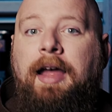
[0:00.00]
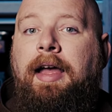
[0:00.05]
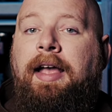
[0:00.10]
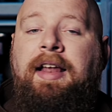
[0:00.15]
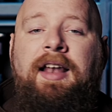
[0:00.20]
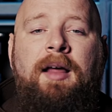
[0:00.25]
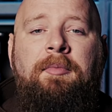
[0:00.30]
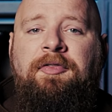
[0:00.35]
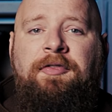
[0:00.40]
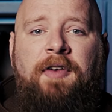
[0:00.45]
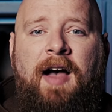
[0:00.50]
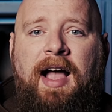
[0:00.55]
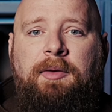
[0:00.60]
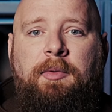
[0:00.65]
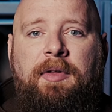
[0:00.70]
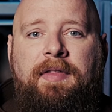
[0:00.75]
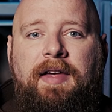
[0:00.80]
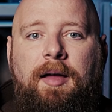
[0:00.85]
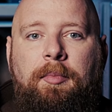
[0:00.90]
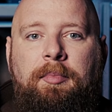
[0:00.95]
And I'm fine
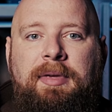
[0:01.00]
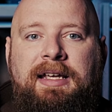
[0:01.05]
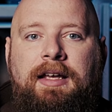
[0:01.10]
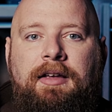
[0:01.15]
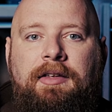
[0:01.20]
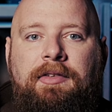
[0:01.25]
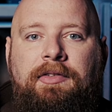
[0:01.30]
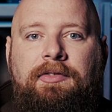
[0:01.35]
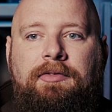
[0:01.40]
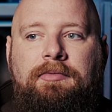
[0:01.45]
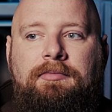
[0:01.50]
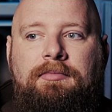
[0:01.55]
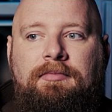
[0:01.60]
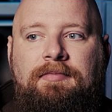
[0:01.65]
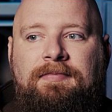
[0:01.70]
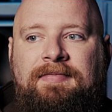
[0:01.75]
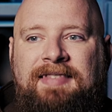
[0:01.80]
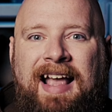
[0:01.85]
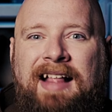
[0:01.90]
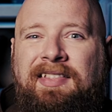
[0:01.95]
with it because
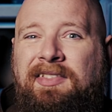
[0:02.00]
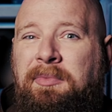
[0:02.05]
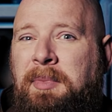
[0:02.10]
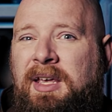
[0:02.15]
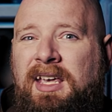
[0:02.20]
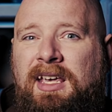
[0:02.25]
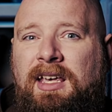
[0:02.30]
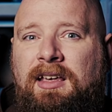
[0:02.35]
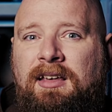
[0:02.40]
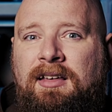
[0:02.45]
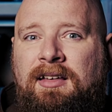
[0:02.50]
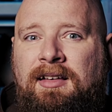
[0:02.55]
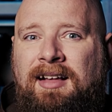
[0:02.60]
that's me.